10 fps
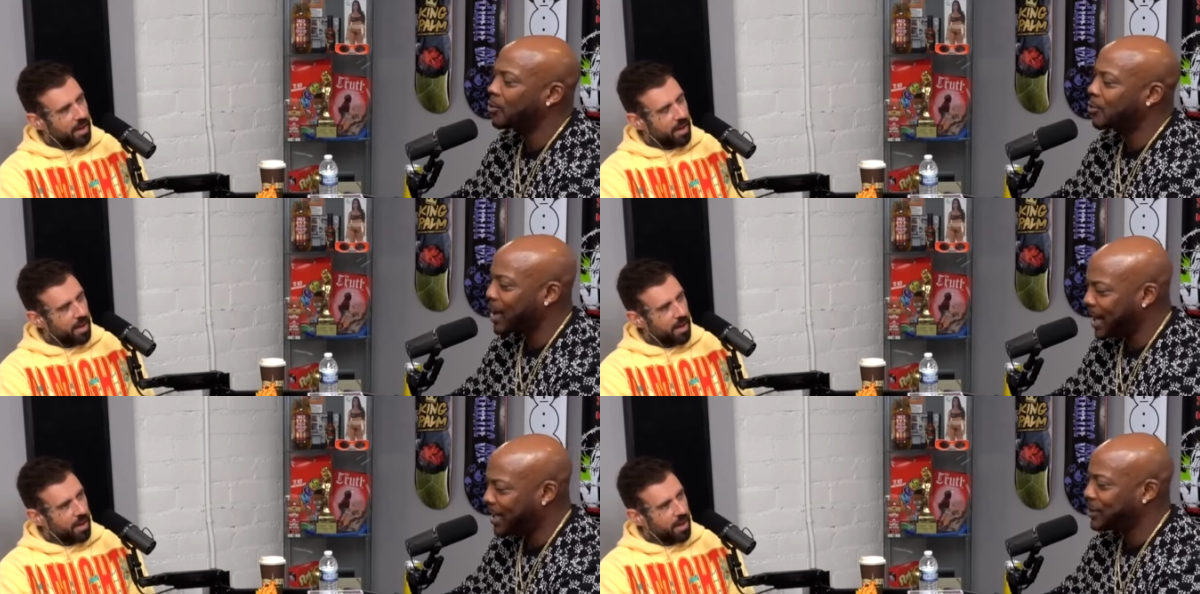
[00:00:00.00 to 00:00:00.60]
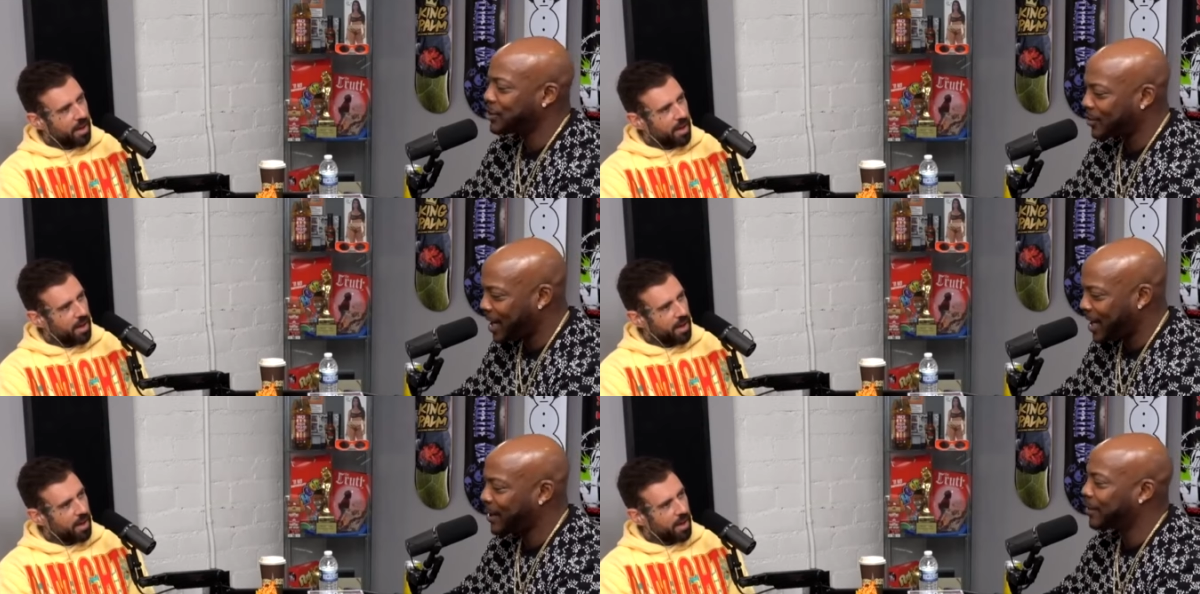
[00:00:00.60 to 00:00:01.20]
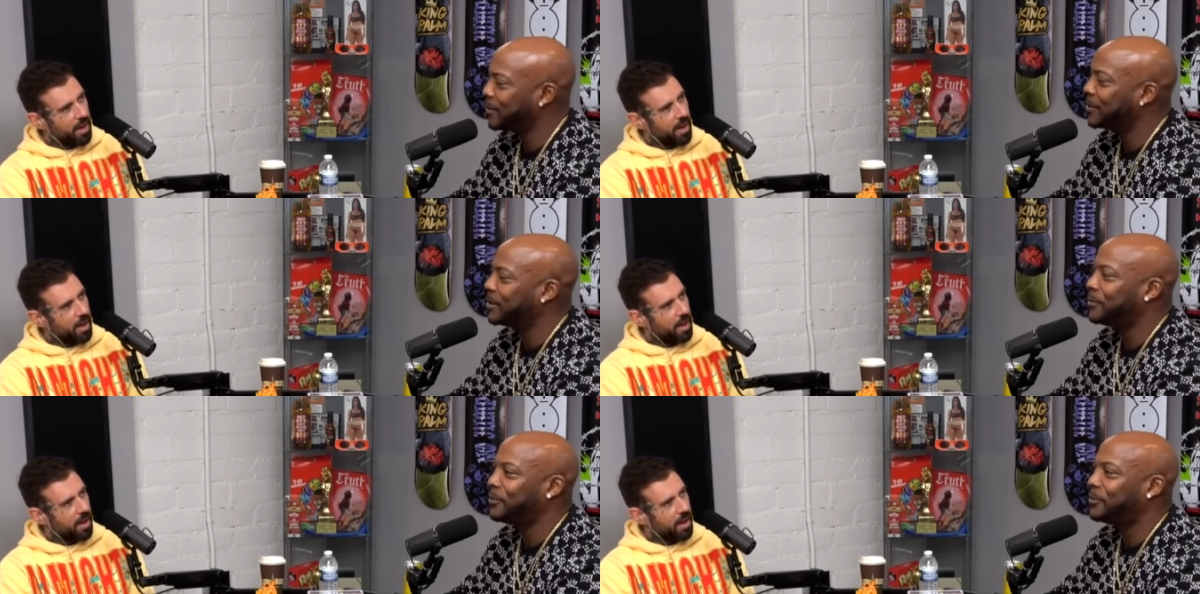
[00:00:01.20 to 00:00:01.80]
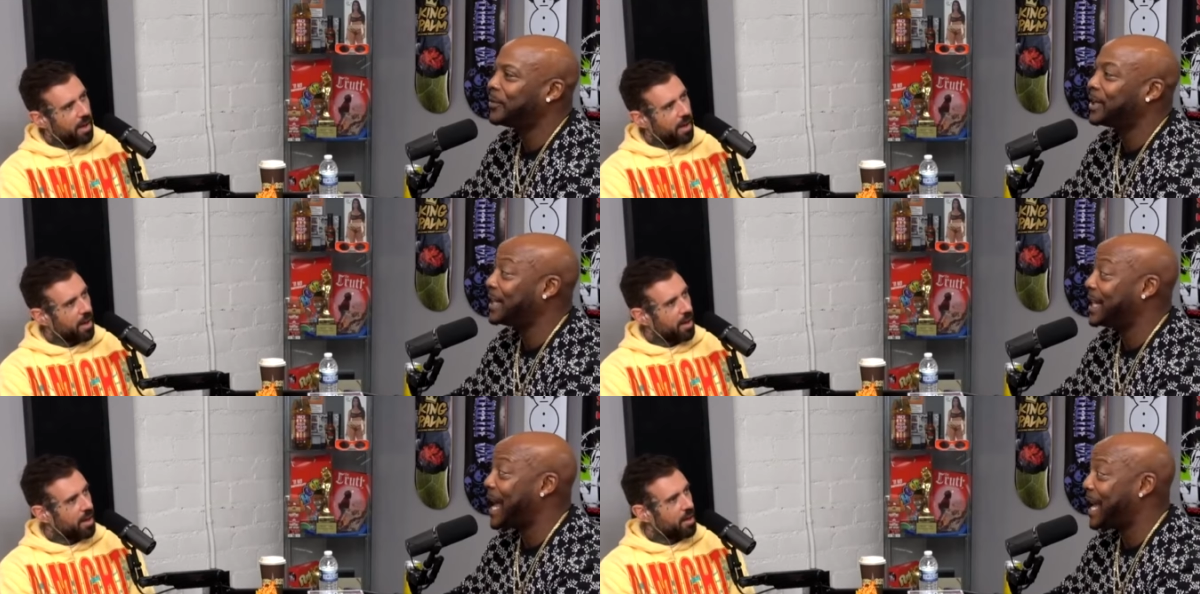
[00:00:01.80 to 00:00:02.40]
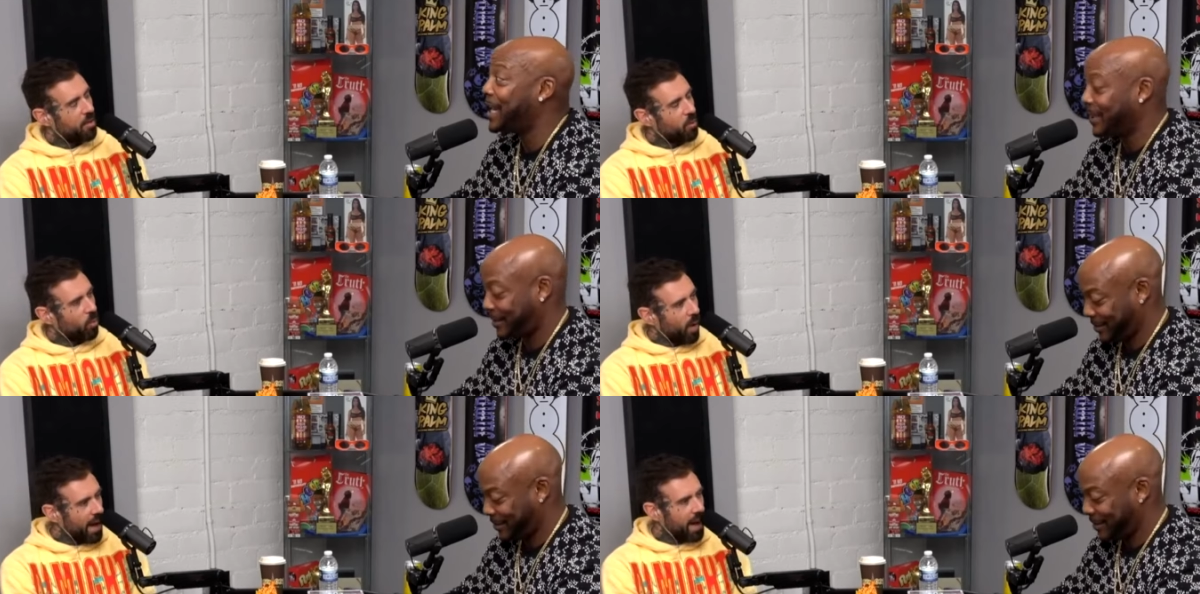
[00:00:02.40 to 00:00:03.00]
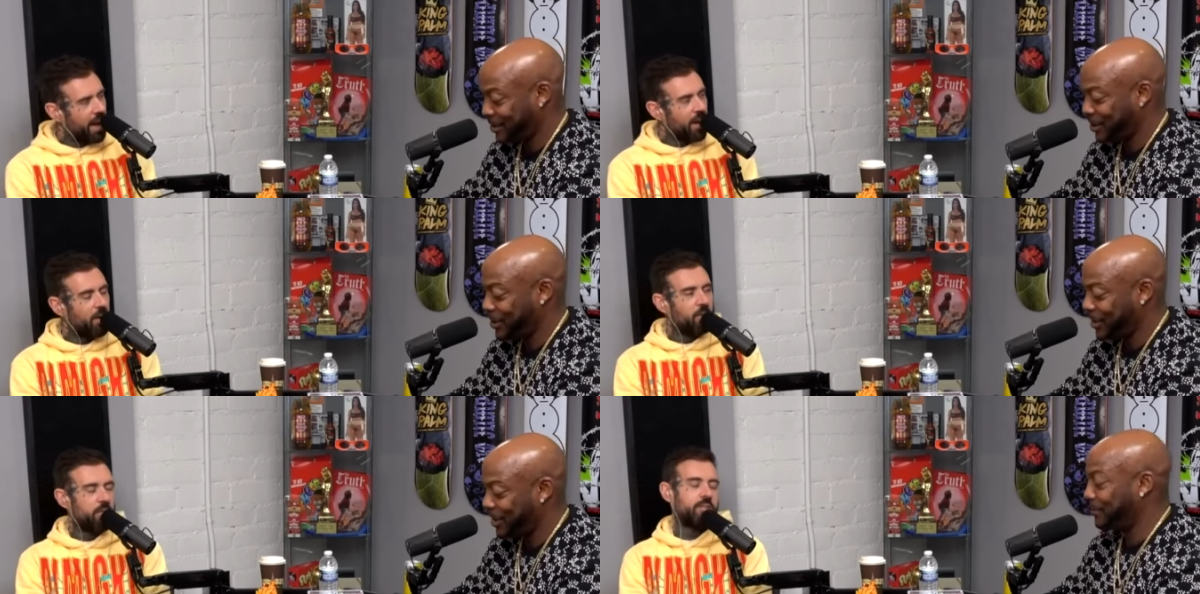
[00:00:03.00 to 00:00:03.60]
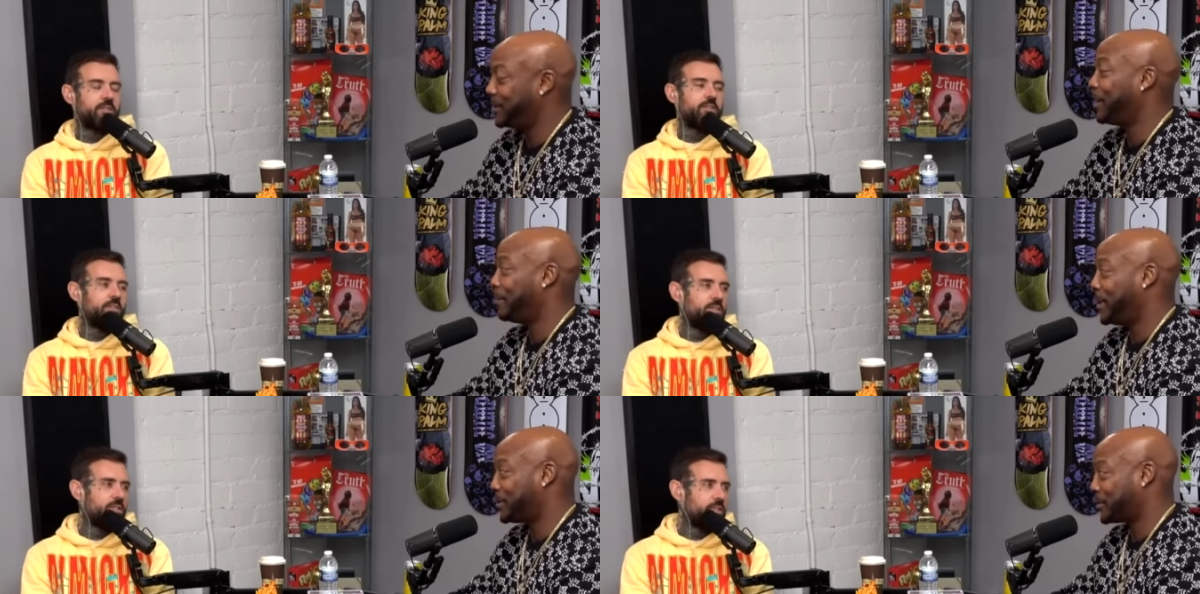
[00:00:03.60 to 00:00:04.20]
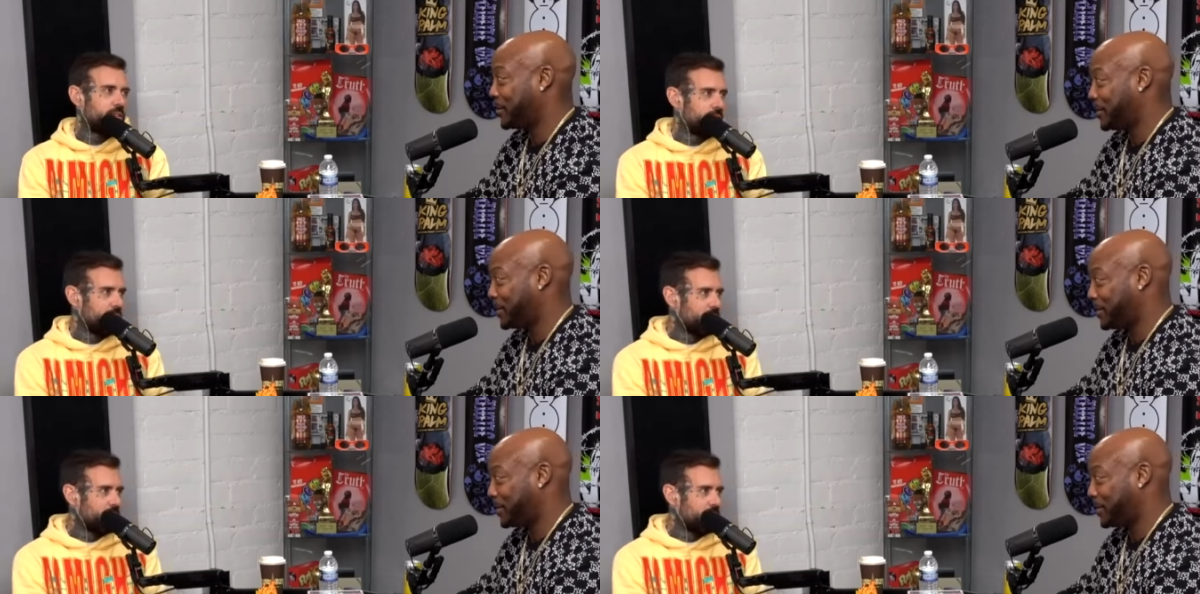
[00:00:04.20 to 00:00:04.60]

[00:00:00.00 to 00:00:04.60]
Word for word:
Speaker 1: right track fanatic. Wow. She loved her male strippers or